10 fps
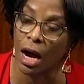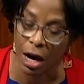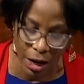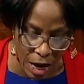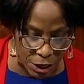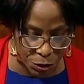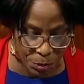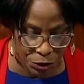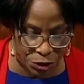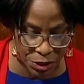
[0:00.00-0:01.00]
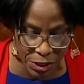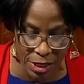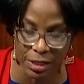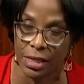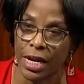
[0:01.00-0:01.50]
Our contributions
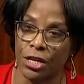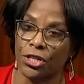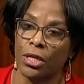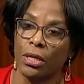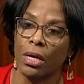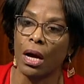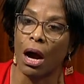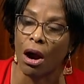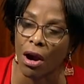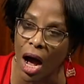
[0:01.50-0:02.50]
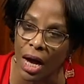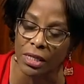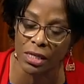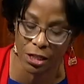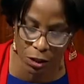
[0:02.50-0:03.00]
to this nation are
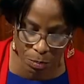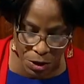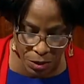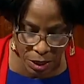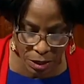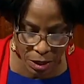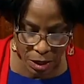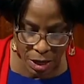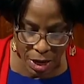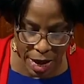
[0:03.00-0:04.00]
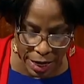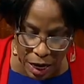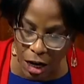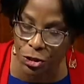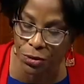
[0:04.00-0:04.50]
undisputed. And
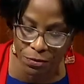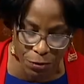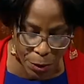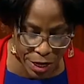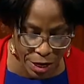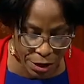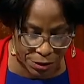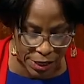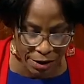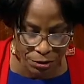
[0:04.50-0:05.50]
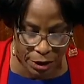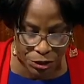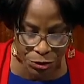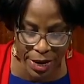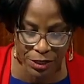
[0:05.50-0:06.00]
104 years after our
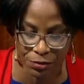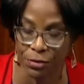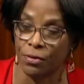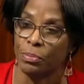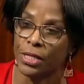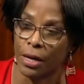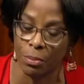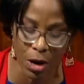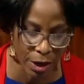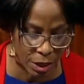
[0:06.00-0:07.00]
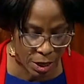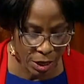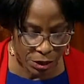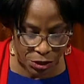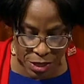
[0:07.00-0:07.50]
transfer from Denmark
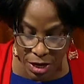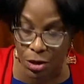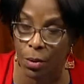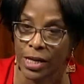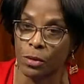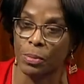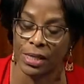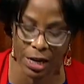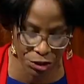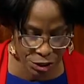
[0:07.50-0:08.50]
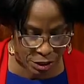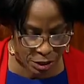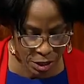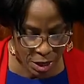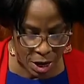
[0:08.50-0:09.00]
to the U.S.
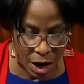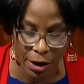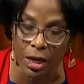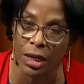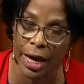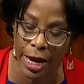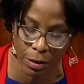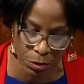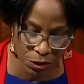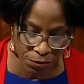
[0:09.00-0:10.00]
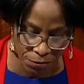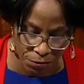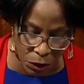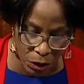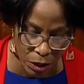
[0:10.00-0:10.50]
possession, our claim to
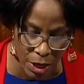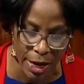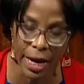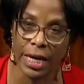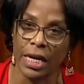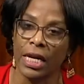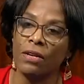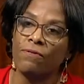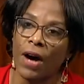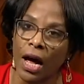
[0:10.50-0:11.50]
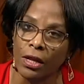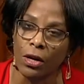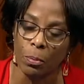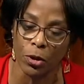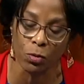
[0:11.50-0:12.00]
full and
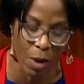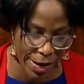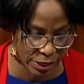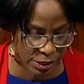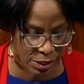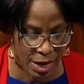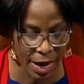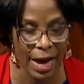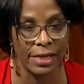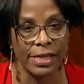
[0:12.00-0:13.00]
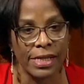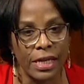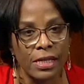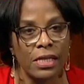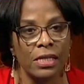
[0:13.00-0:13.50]
inviolable rights as
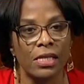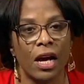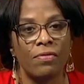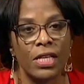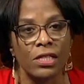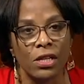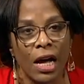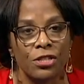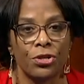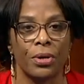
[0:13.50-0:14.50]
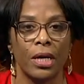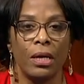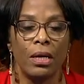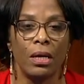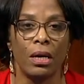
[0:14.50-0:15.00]
citizens of this country